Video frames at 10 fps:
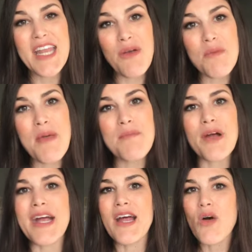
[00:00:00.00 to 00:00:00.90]
Now
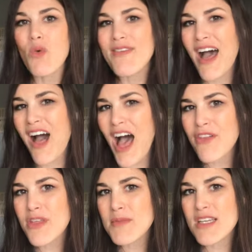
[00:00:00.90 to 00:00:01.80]
remember, we've
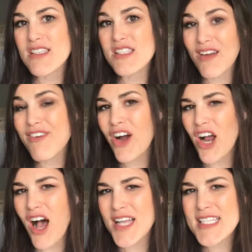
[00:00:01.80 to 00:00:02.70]
allowed them to discover our
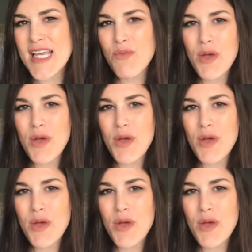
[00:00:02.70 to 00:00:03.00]
content.